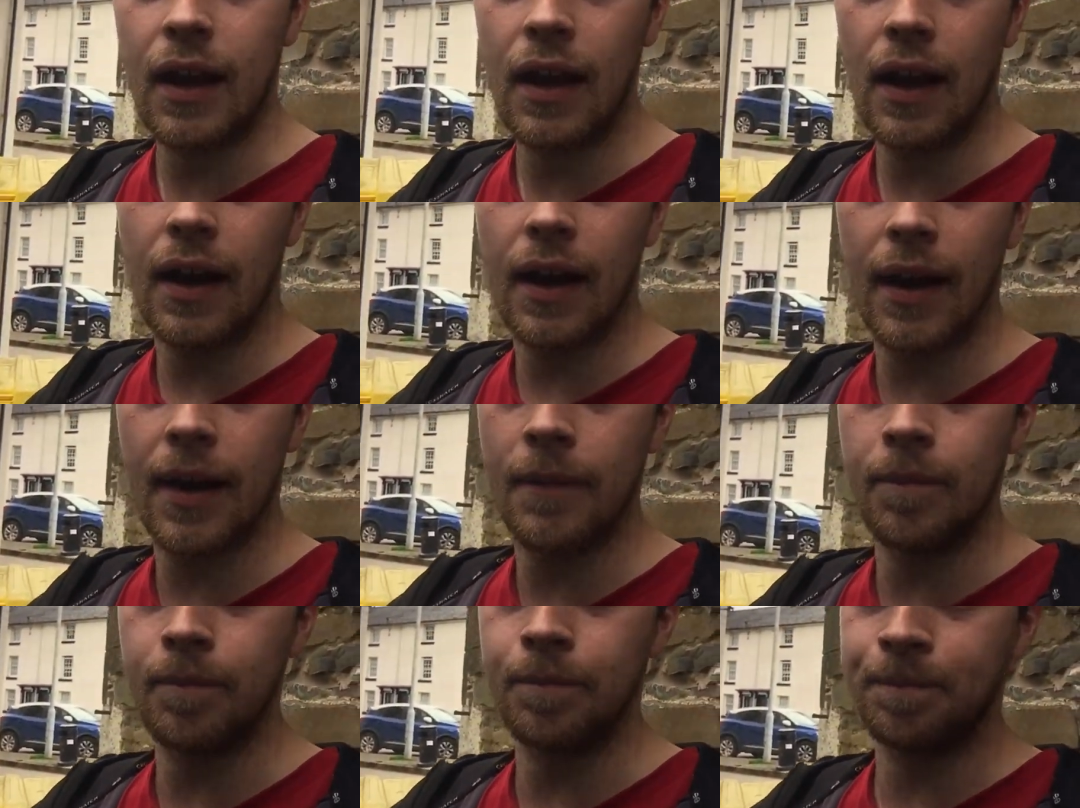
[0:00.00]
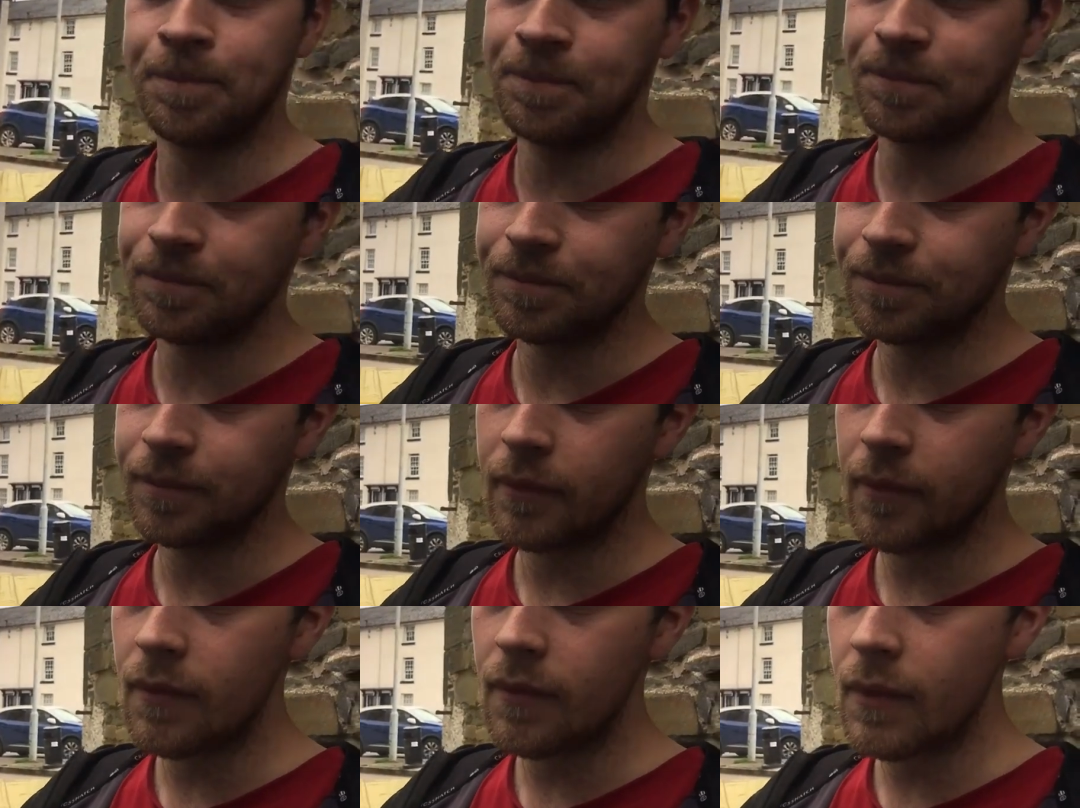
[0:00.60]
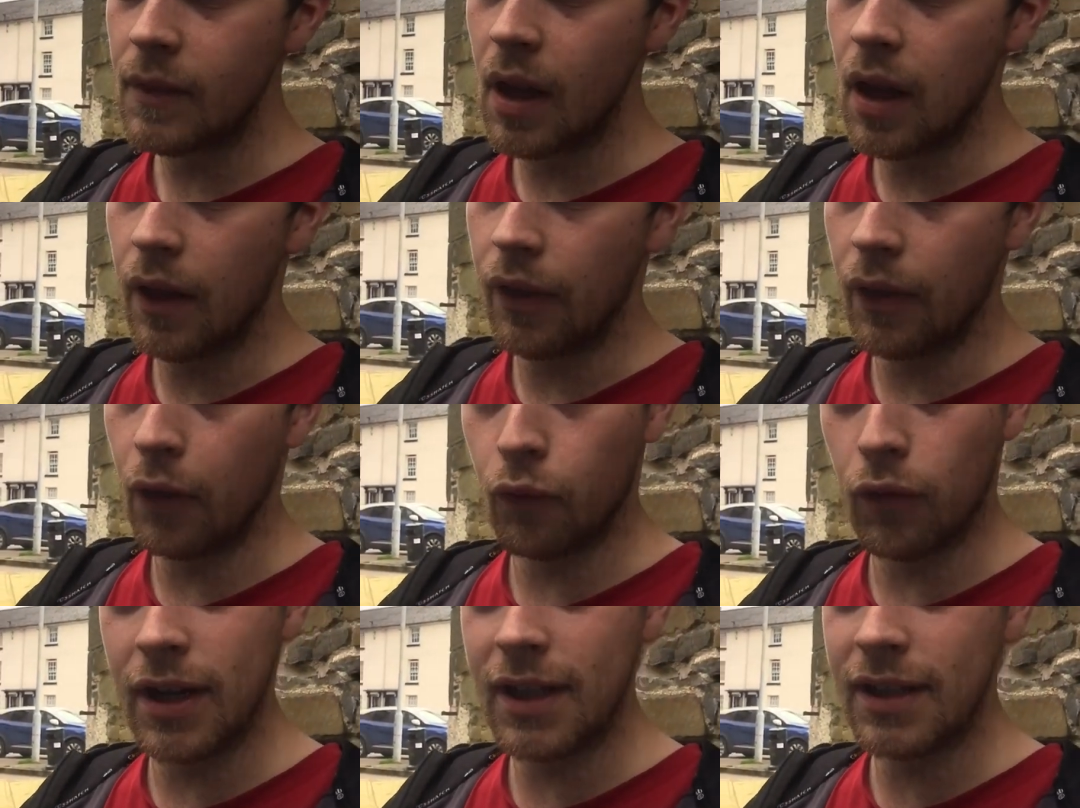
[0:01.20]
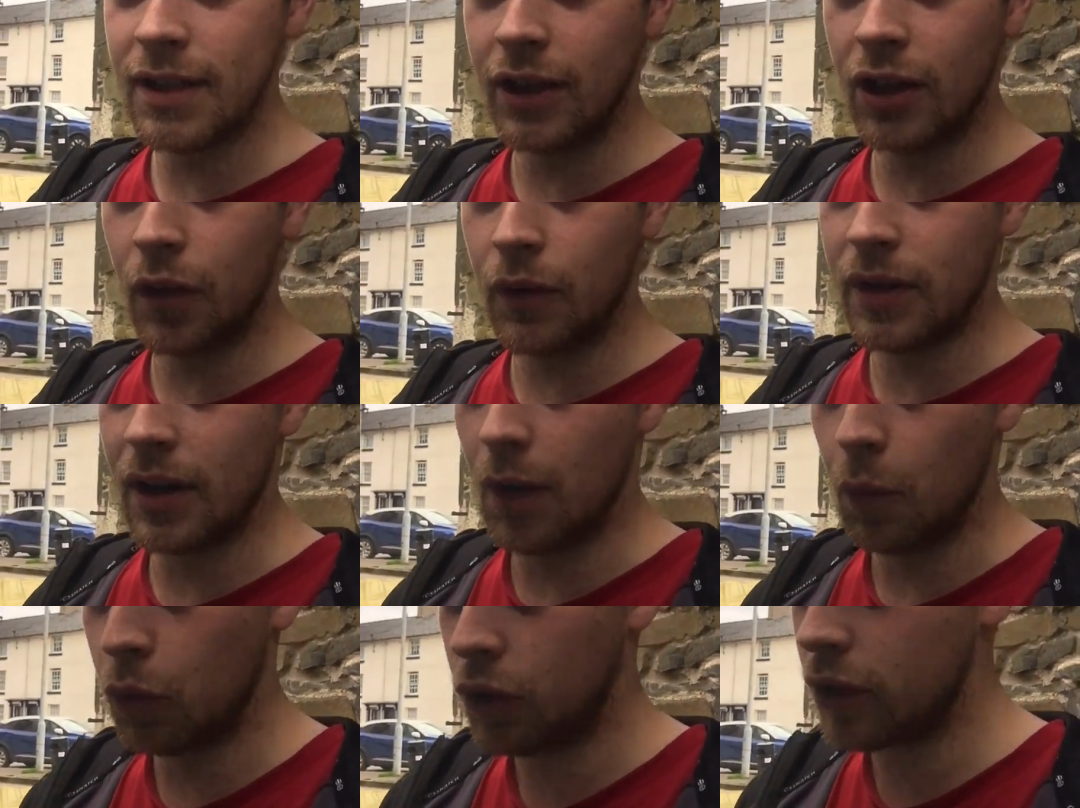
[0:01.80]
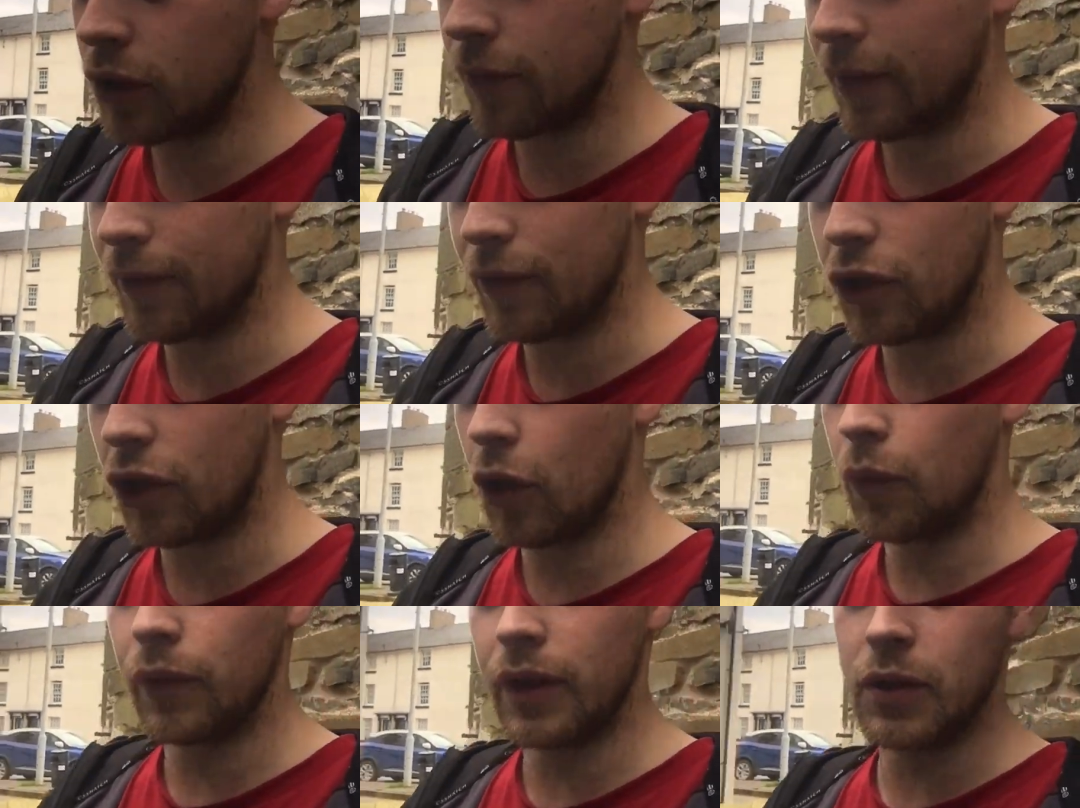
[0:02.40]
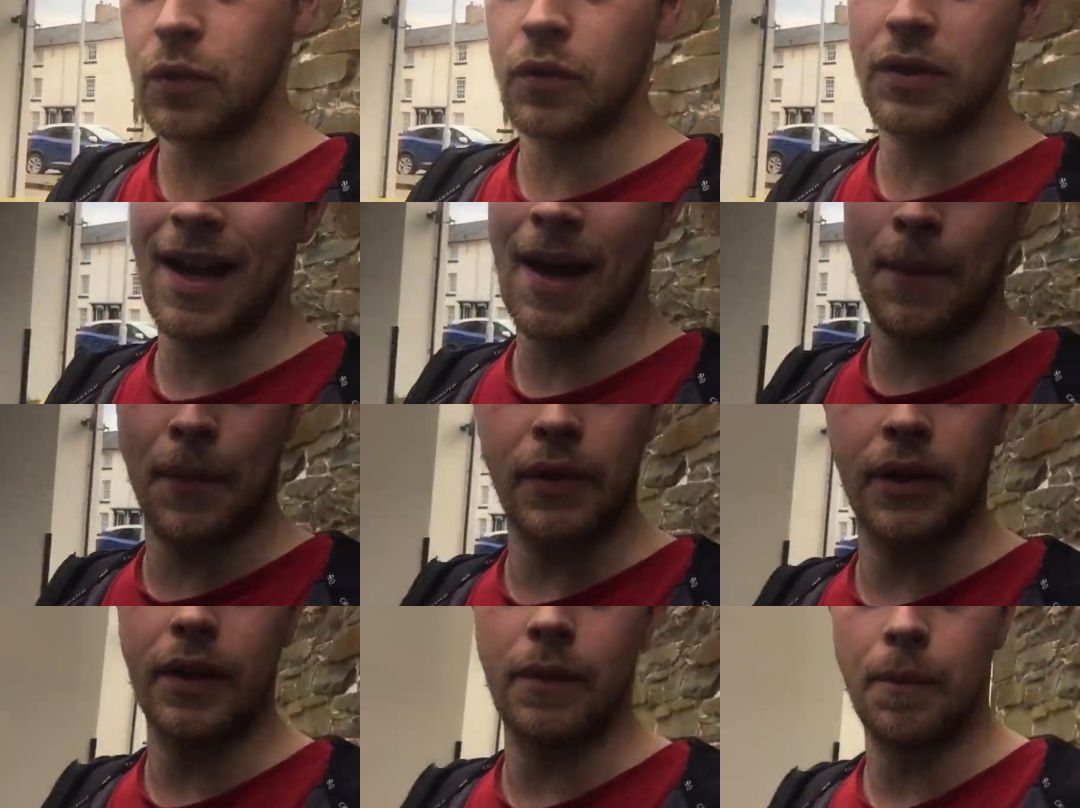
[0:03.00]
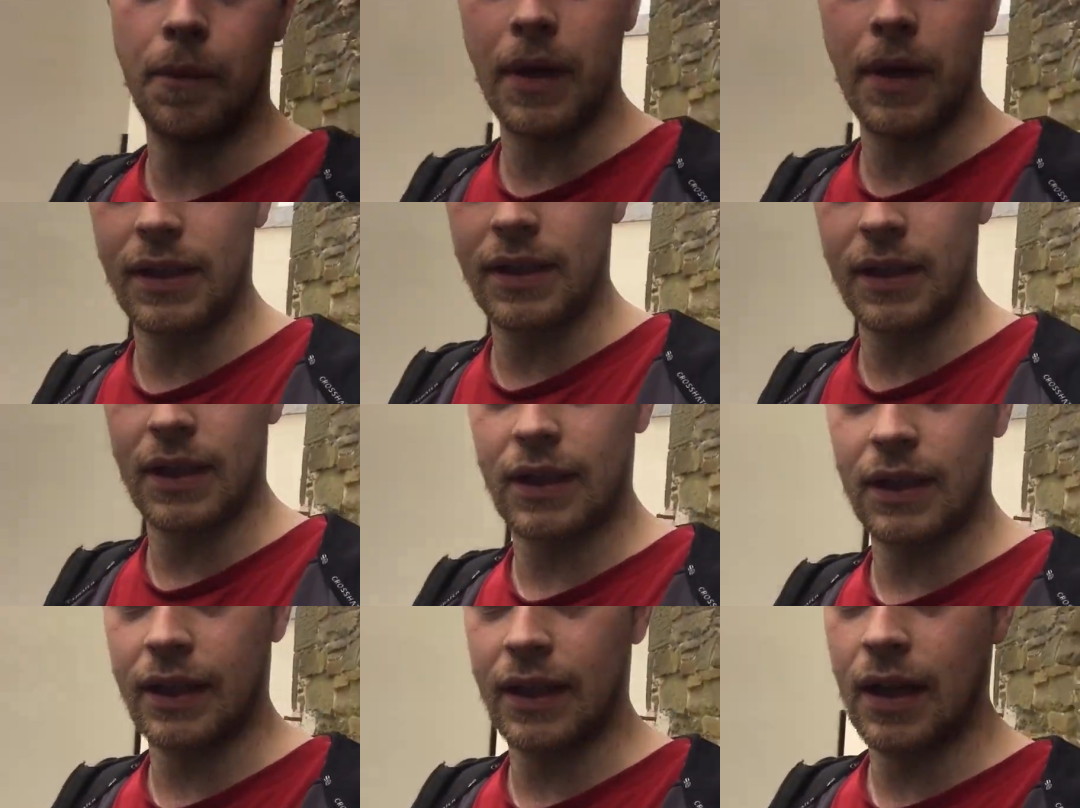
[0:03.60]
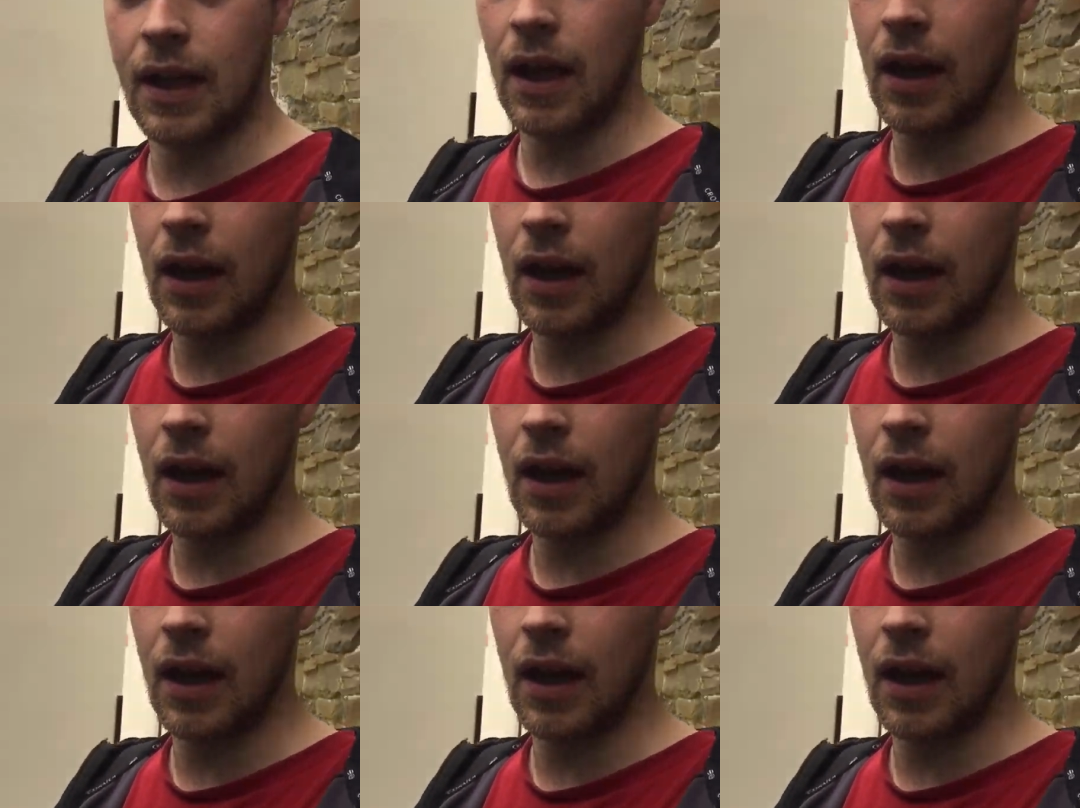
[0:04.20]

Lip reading: The reason I noticed, I wouldn't have even known this was happening basically,